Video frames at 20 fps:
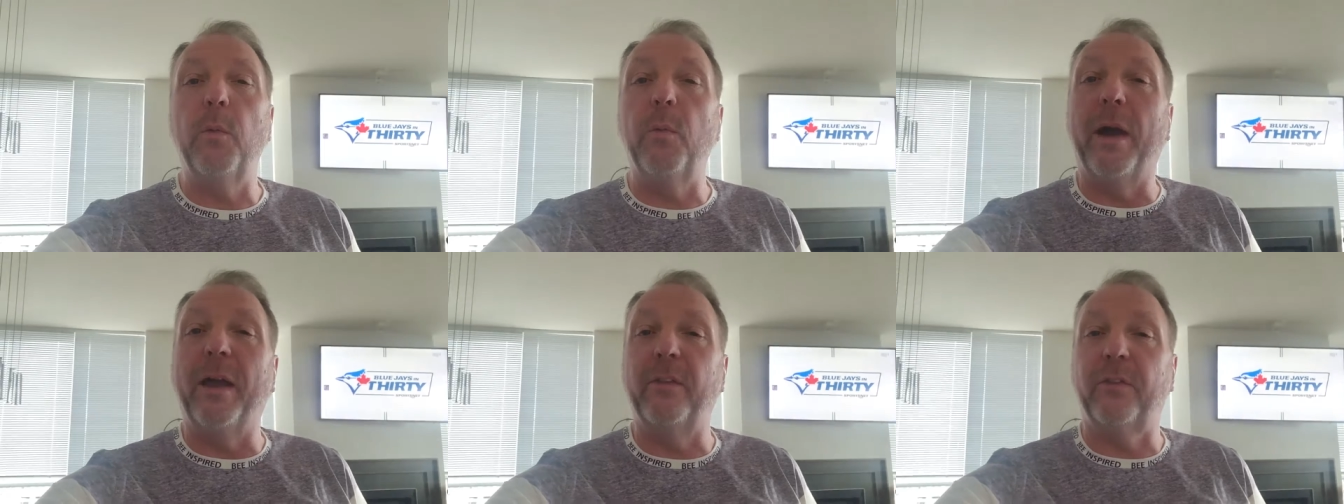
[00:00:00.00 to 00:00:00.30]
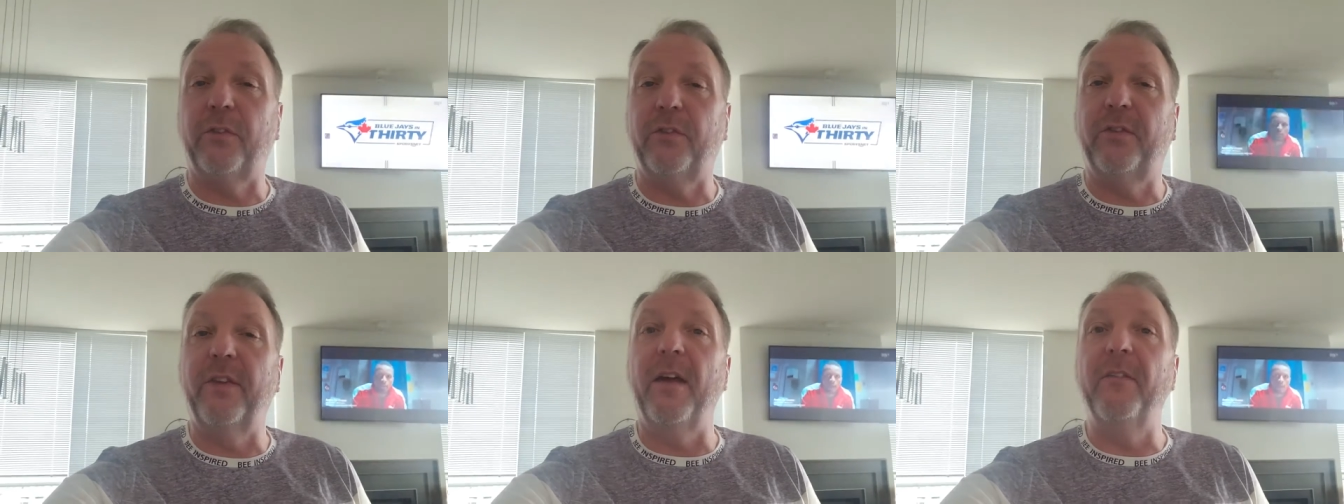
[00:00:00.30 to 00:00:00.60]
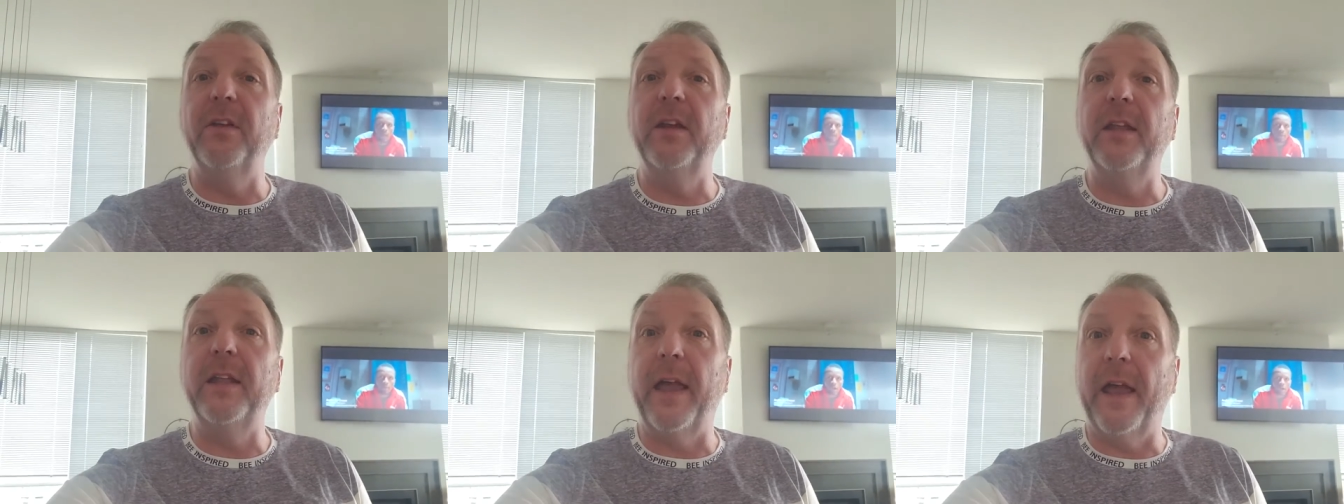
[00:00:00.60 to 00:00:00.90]
We went
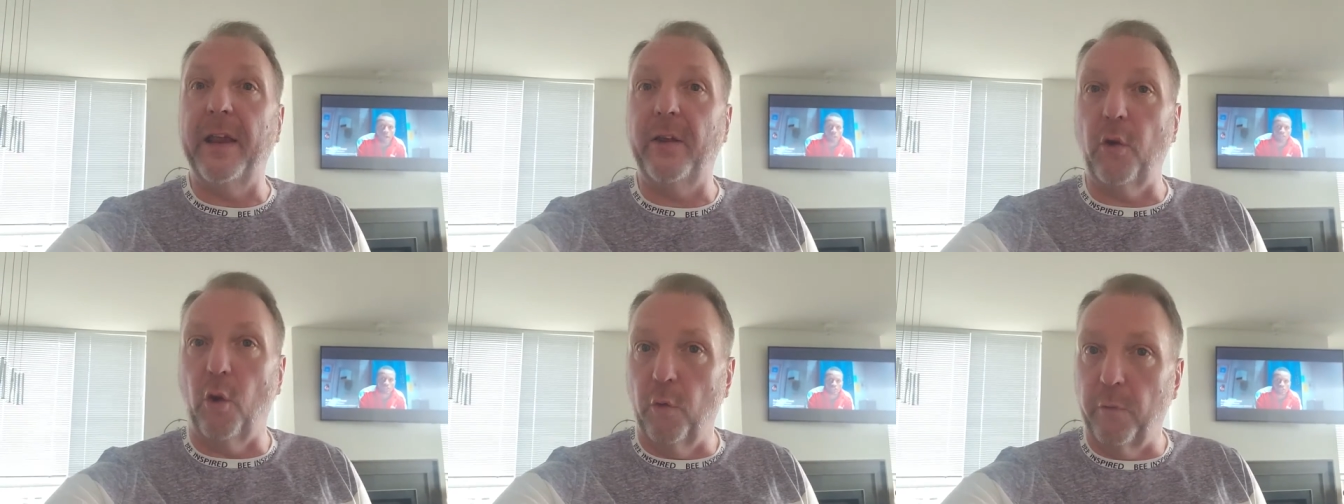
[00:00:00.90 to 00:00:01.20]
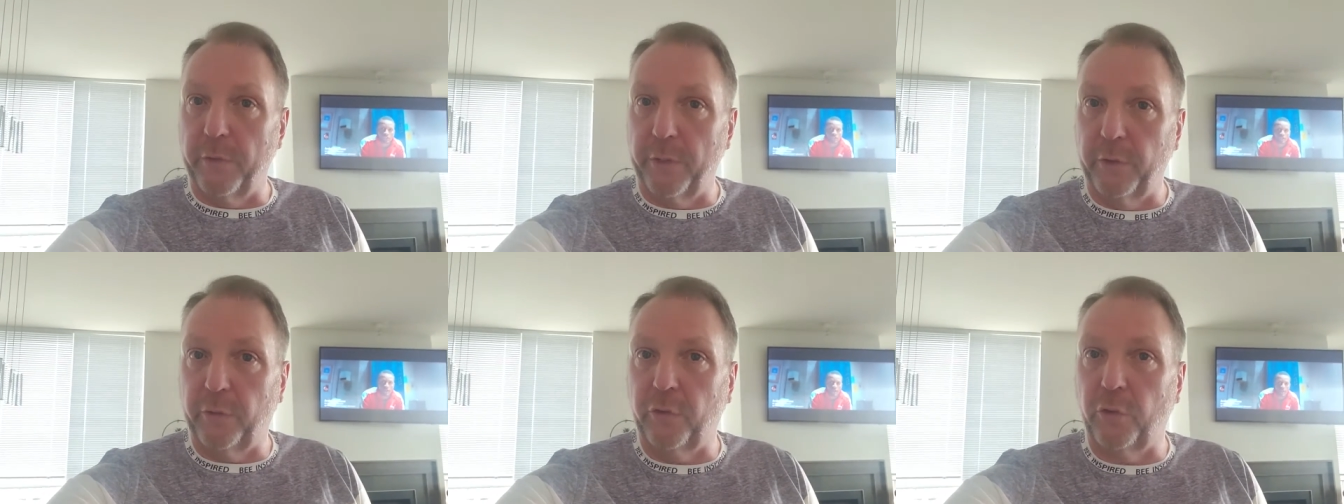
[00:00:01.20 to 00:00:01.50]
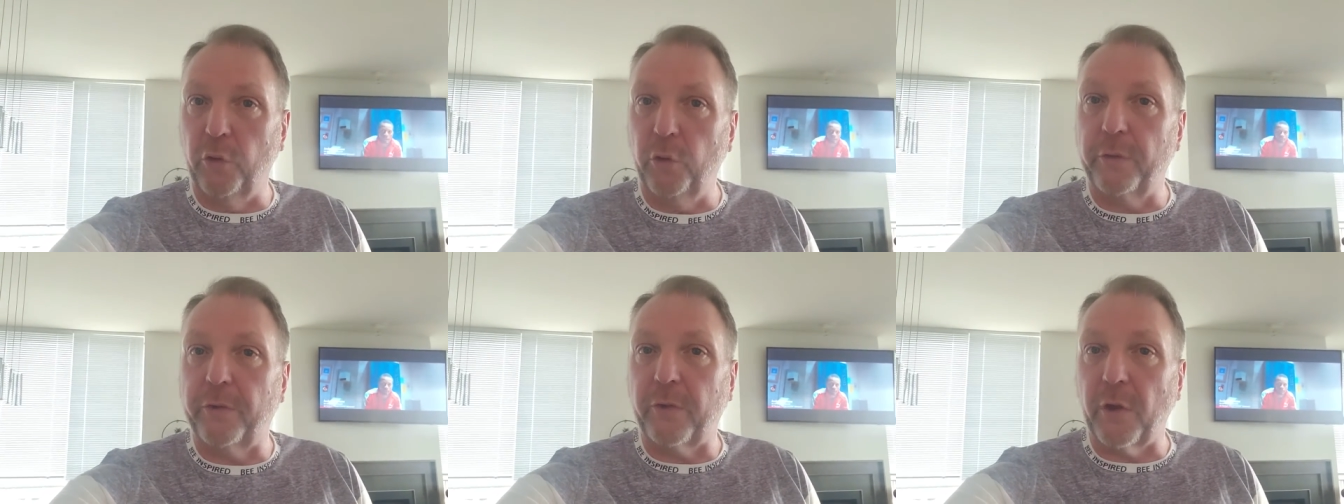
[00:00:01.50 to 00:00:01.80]
seven and eight over the
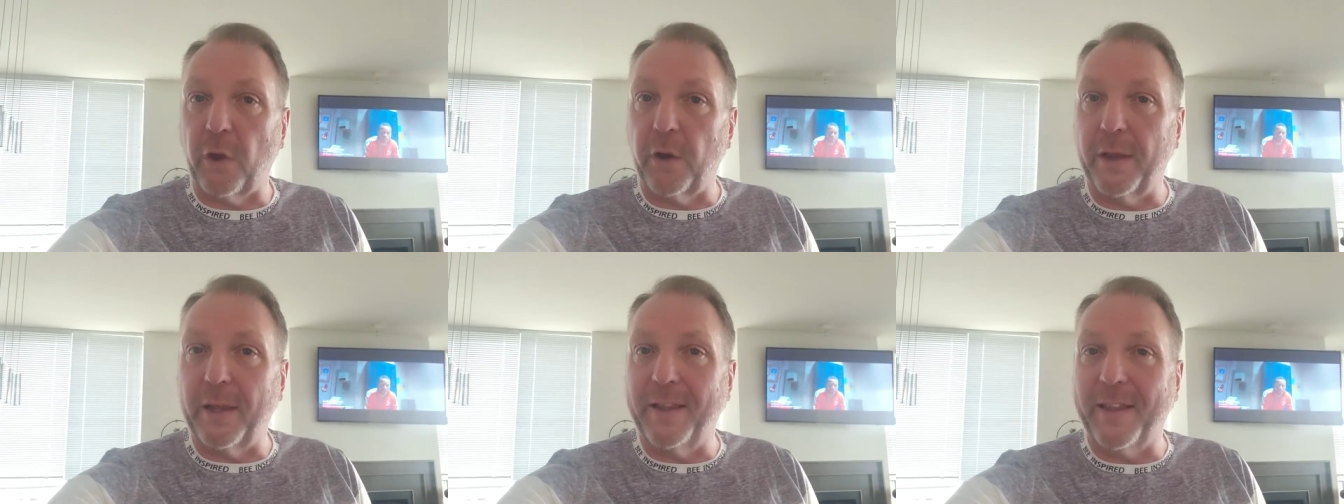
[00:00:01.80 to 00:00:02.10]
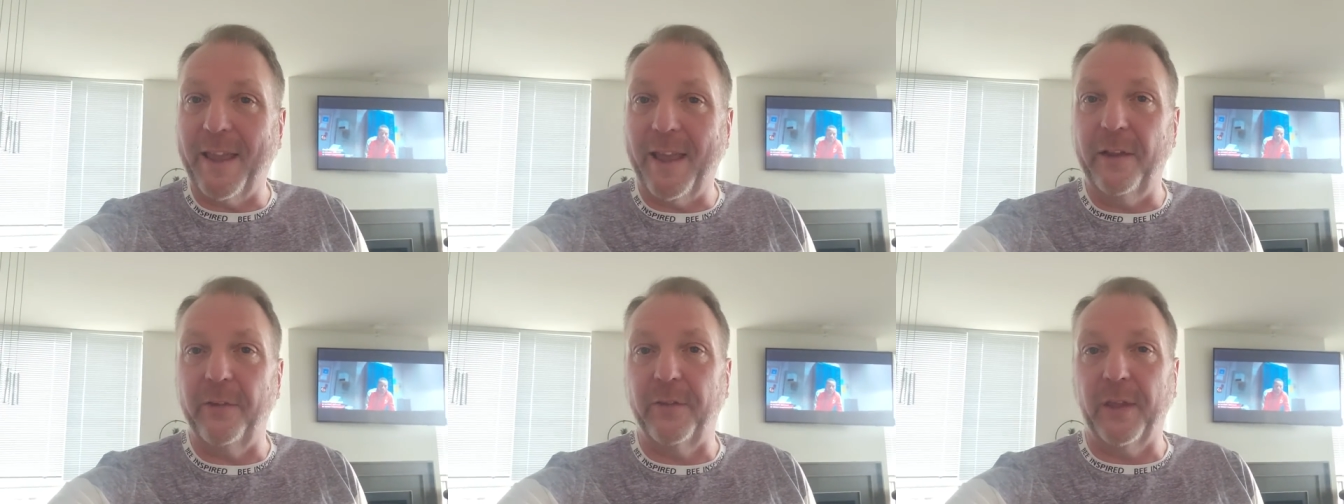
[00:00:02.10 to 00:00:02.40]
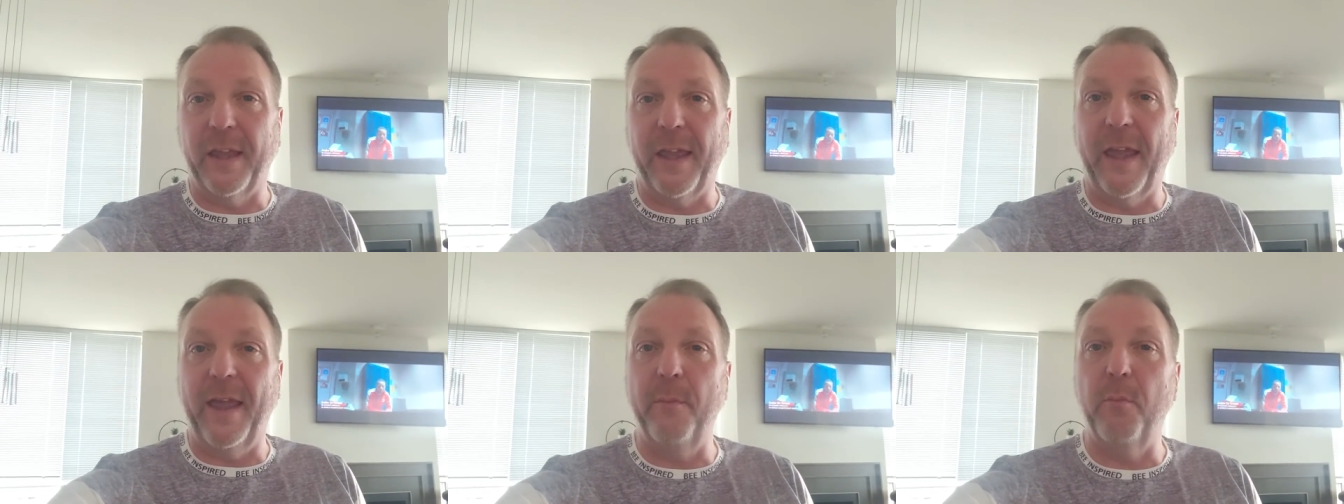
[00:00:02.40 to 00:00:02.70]
two starting
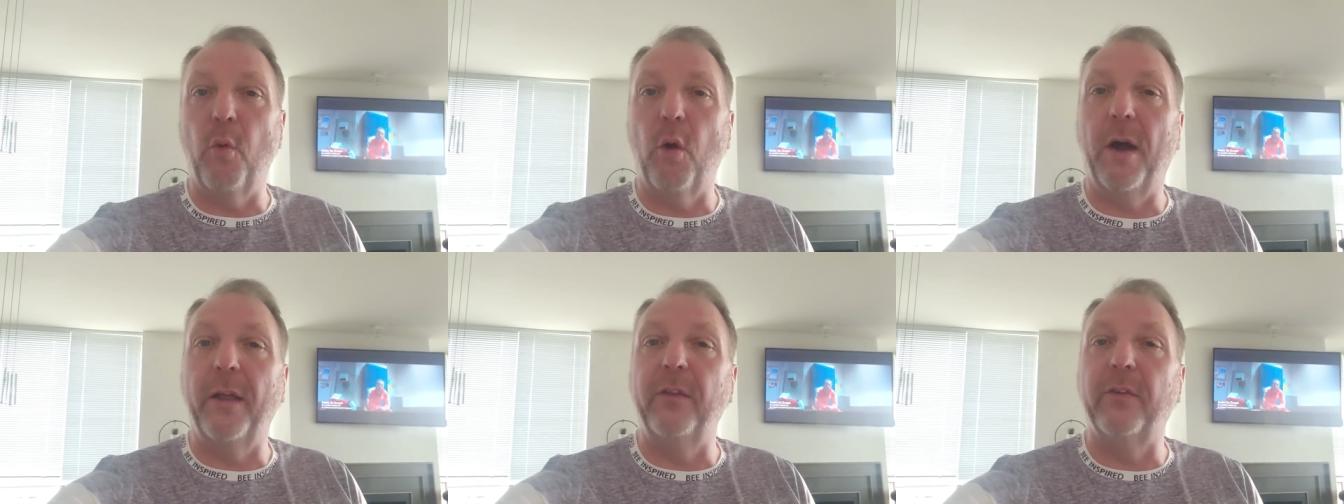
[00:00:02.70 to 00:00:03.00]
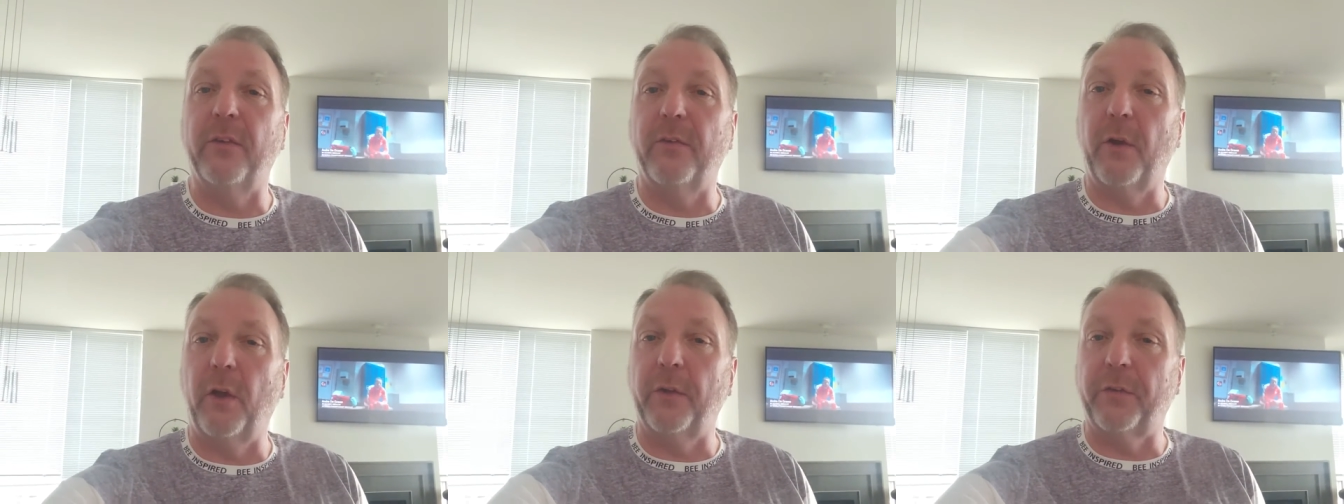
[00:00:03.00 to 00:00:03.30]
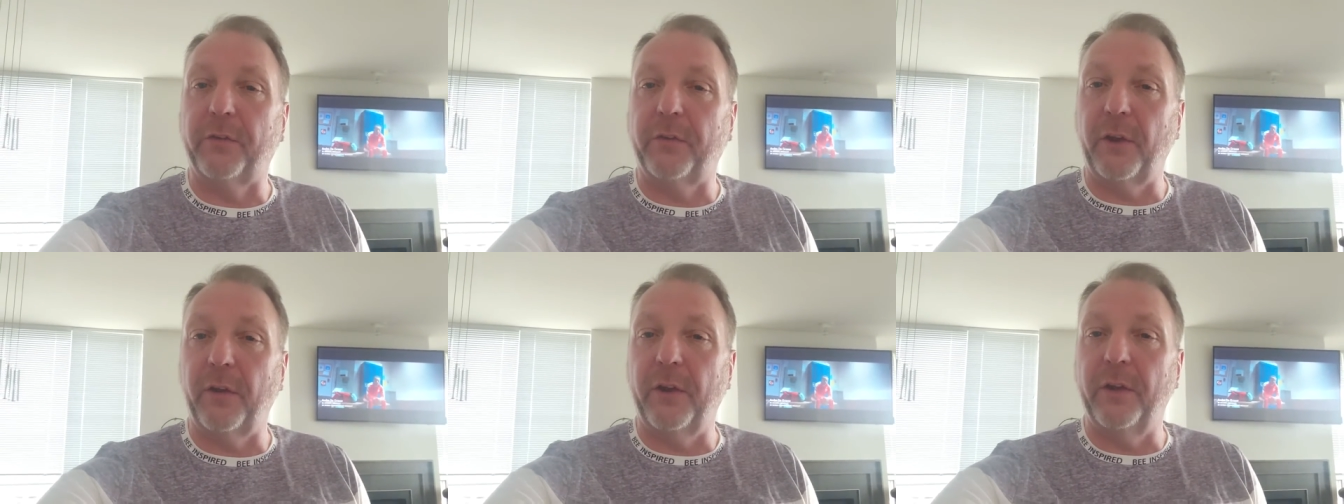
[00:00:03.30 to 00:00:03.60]
days, the game ones of
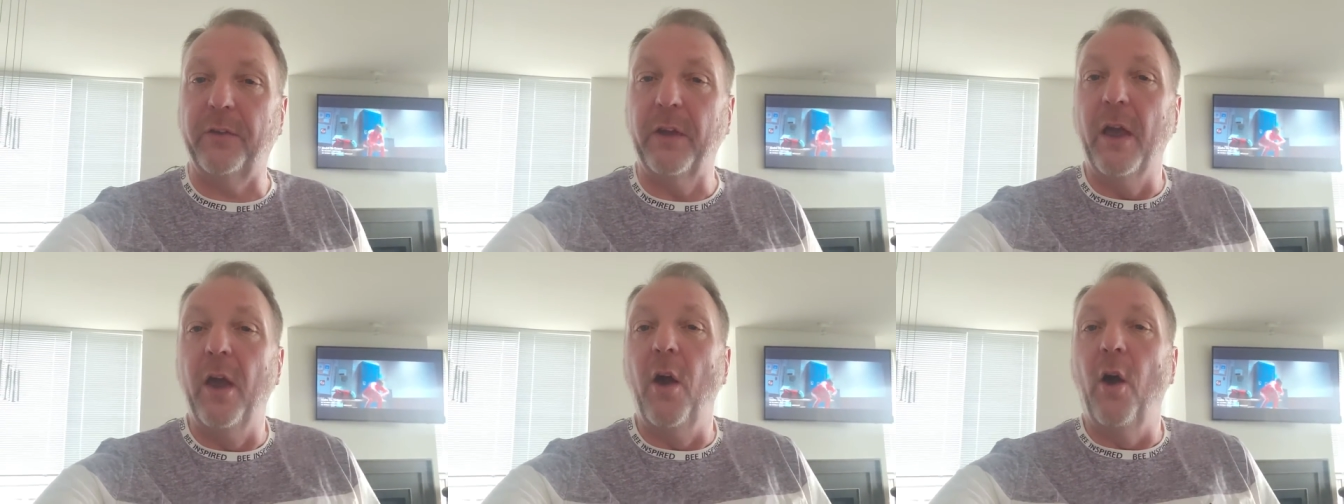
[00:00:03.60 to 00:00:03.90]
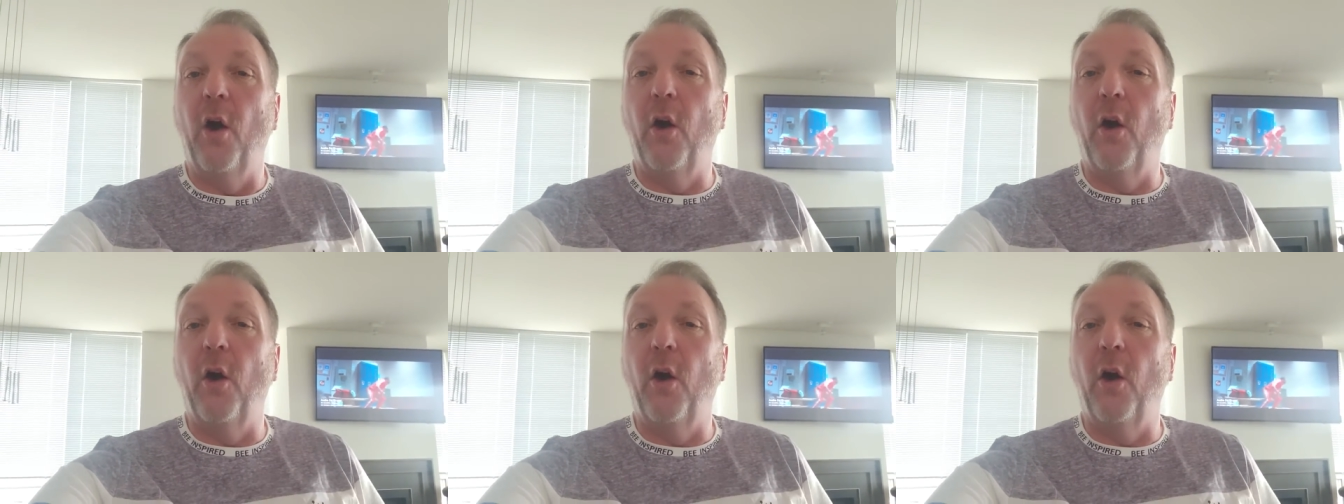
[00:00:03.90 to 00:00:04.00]
all series.